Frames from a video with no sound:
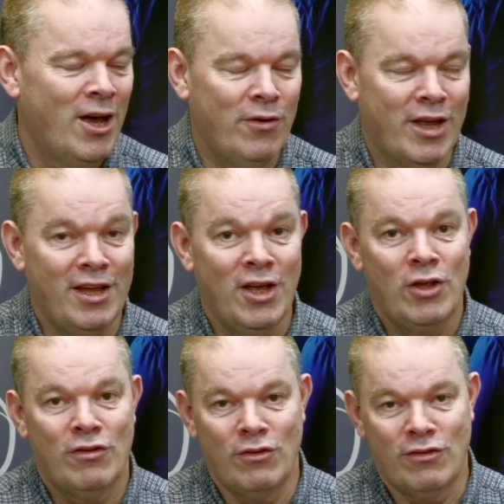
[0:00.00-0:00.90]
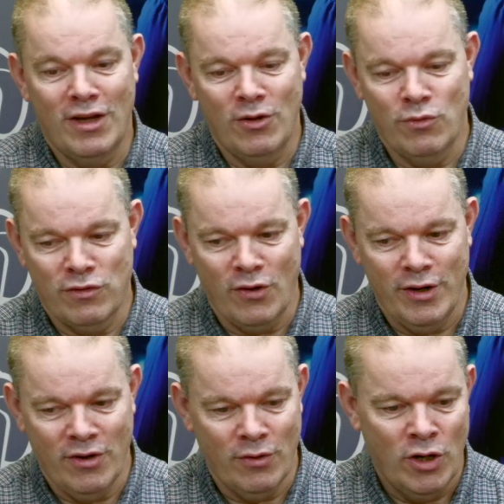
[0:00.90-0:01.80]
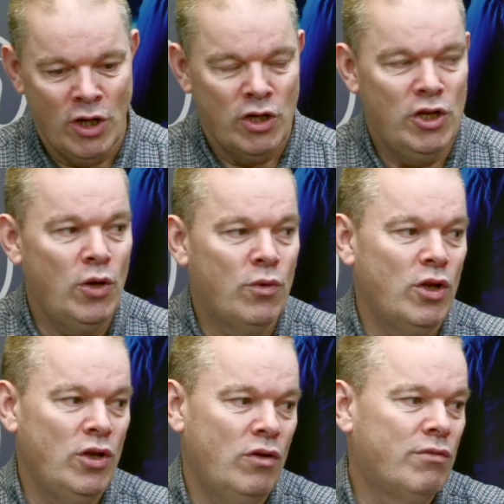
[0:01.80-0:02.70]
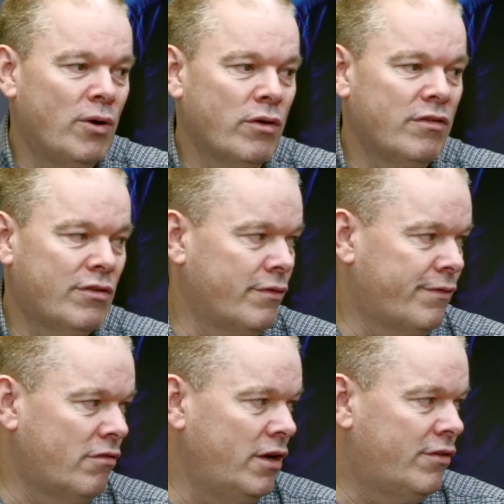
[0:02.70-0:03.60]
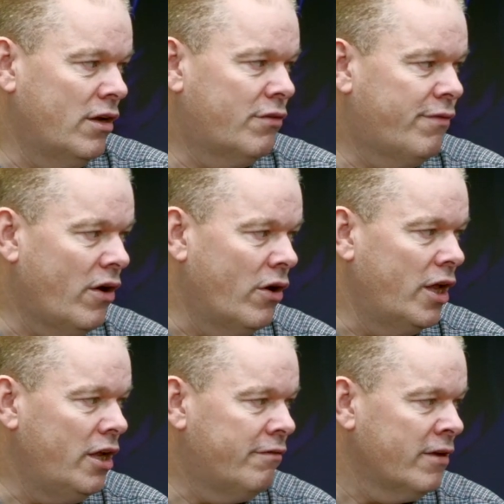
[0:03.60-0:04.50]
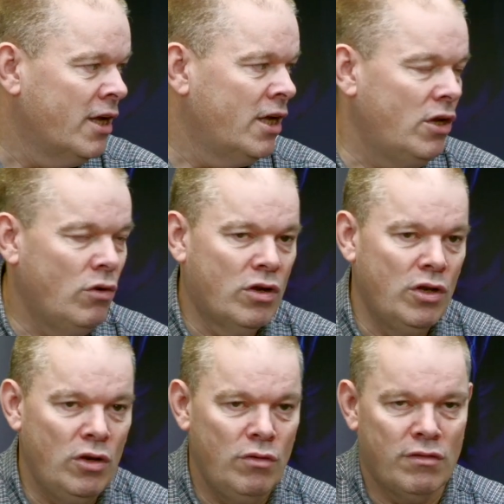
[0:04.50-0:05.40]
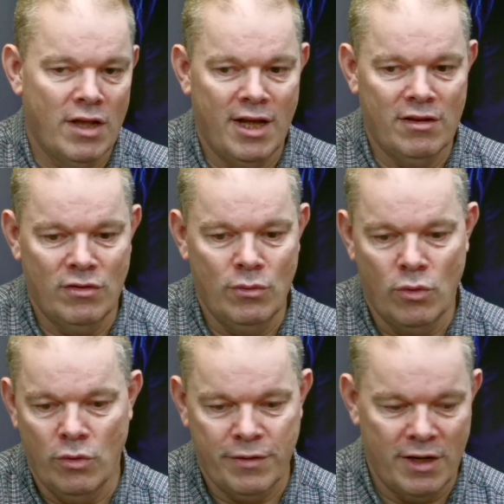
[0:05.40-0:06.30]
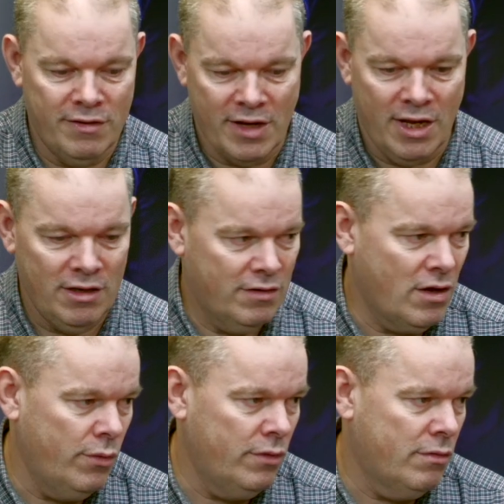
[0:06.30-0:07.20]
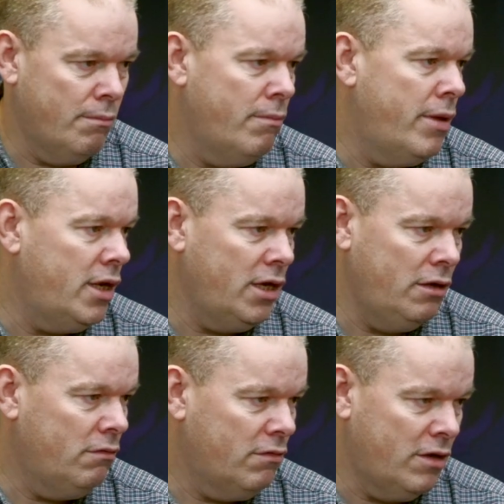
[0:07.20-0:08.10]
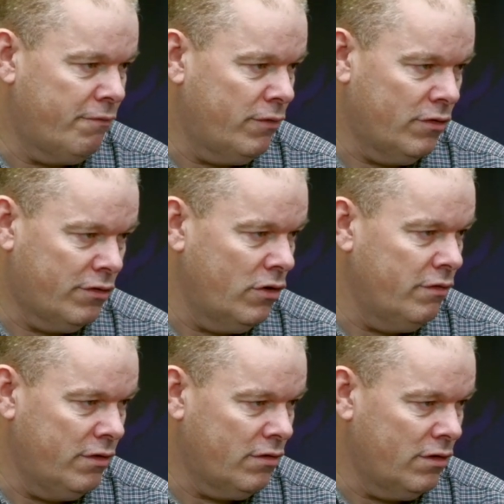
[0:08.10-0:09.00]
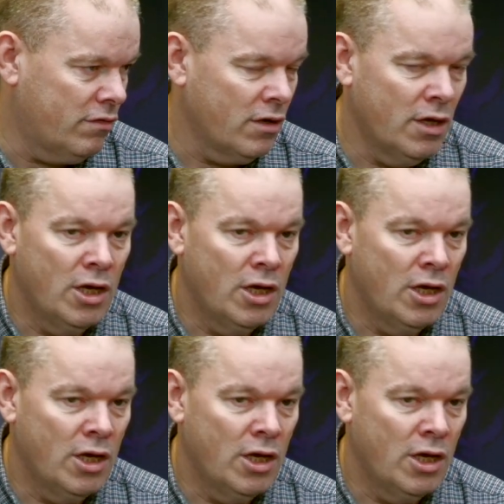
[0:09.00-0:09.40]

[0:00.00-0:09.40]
Okay, so single sign-on, you can use Microsoft 365, you can use that to authenticate to go into many different services.